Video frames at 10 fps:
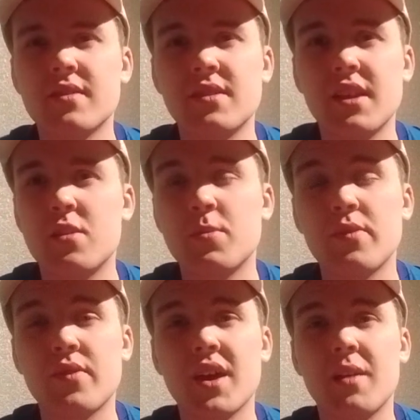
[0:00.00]
Didn't need to
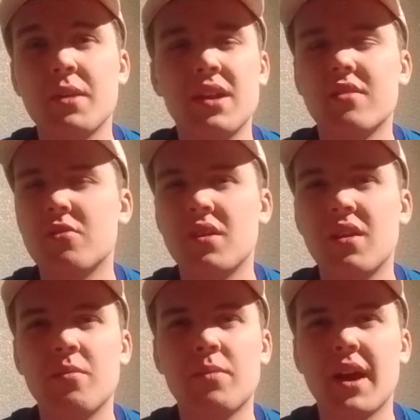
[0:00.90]
be fair. I mean, doing
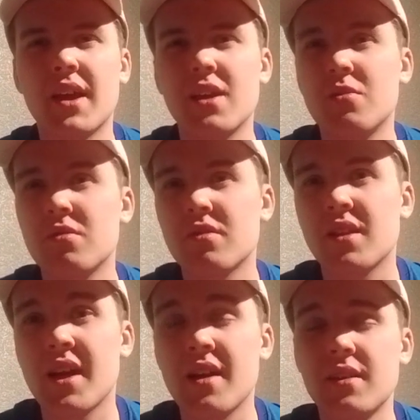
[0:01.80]
little back heels
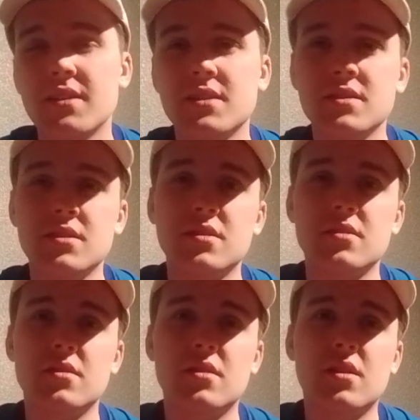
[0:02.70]
and
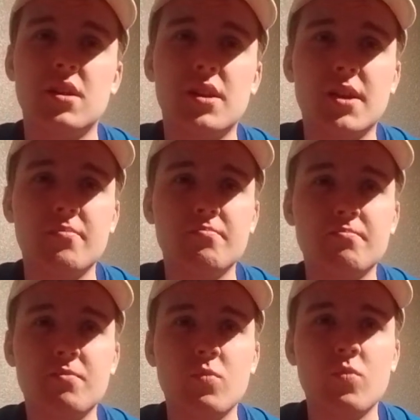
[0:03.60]
that.
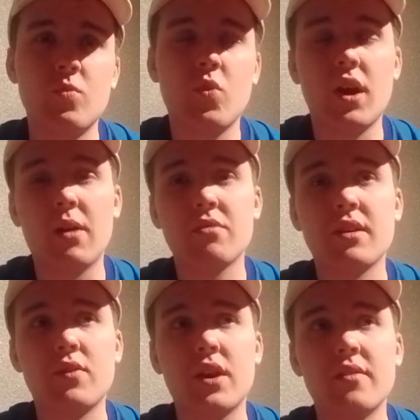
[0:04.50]
What else
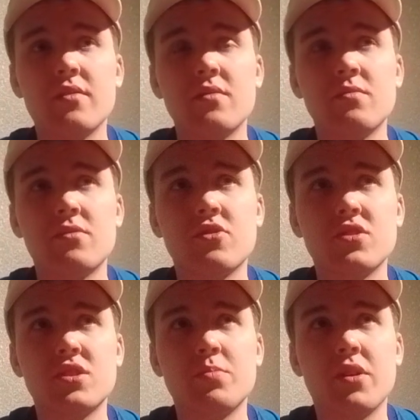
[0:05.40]
have I
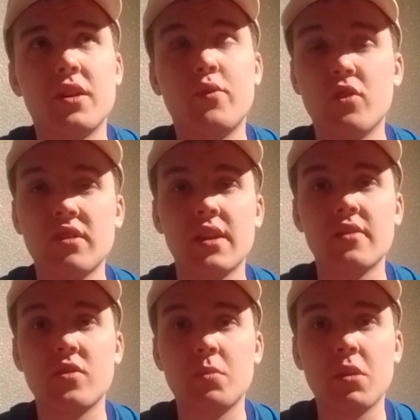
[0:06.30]
touched upon? I thought
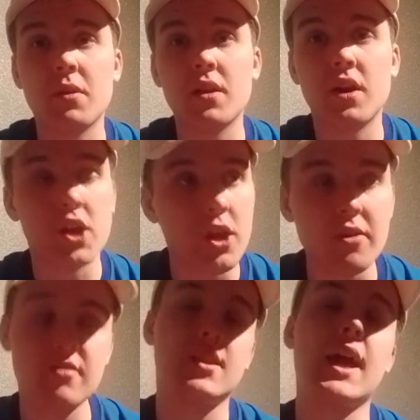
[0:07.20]
Sanderson, by the way. I
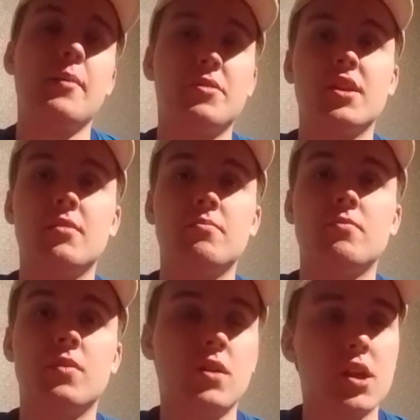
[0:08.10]
know he's the captain.
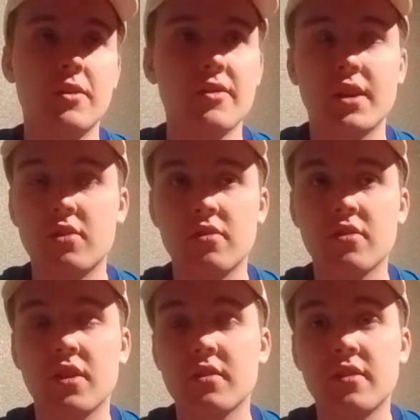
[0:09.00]
I know he's had a good
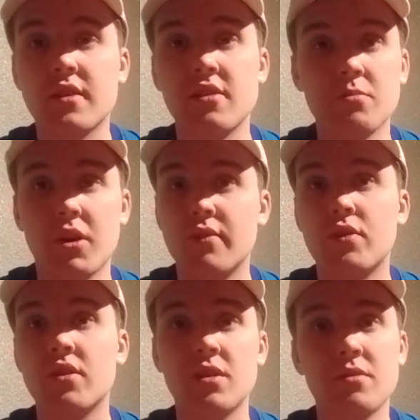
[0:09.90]
start to the season, but I
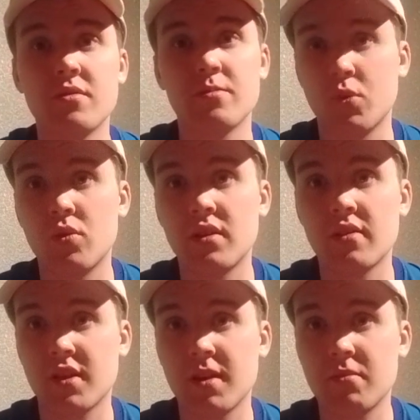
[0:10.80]
thought he was important
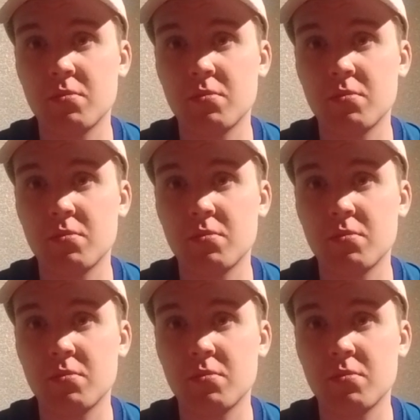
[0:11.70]
this game.